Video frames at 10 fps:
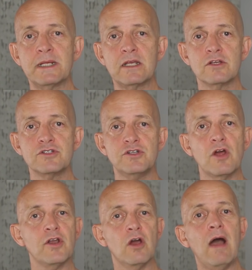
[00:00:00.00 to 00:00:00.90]
because you
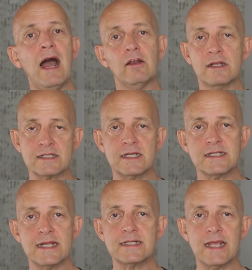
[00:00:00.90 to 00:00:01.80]
don't know how long it's going to
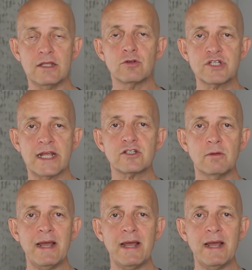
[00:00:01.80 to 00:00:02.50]
take to get your checked on